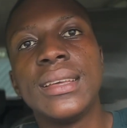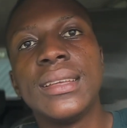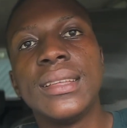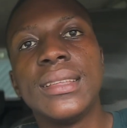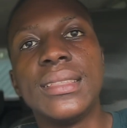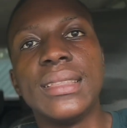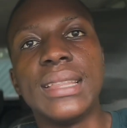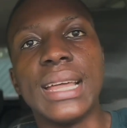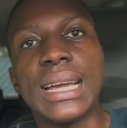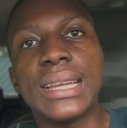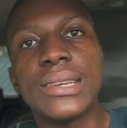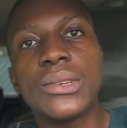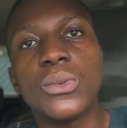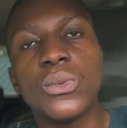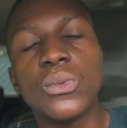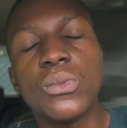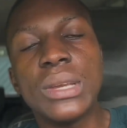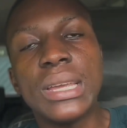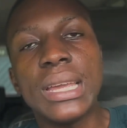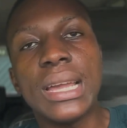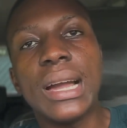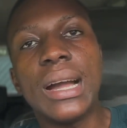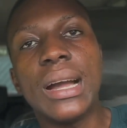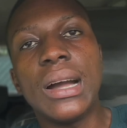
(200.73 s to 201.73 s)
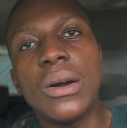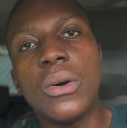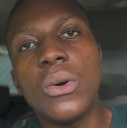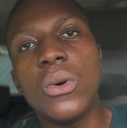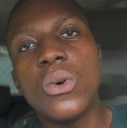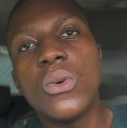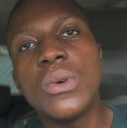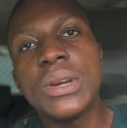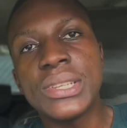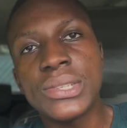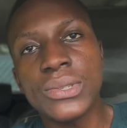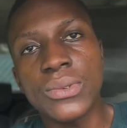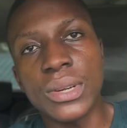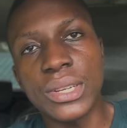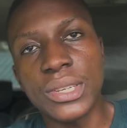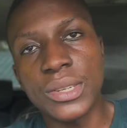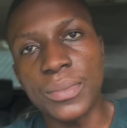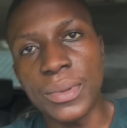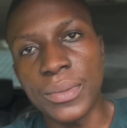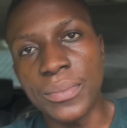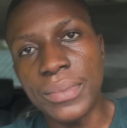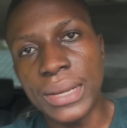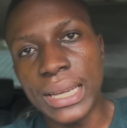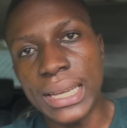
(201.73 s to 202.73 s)
that we are always going to
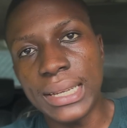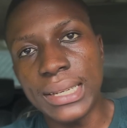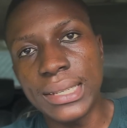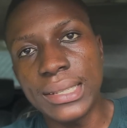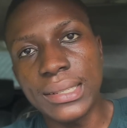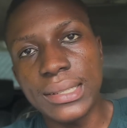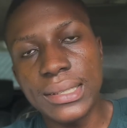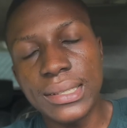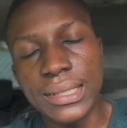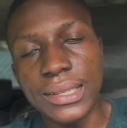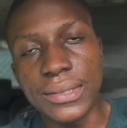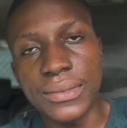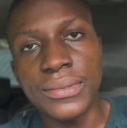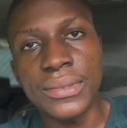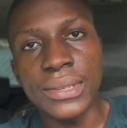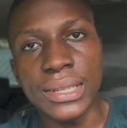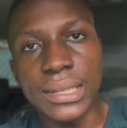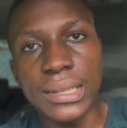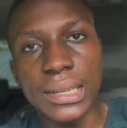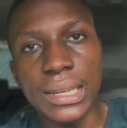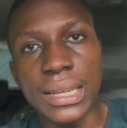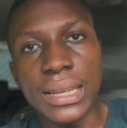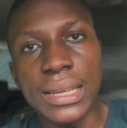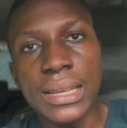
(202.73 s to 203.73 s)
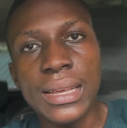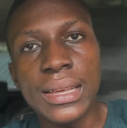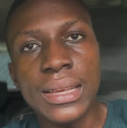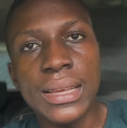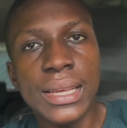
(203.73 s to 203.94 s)
be paid differently,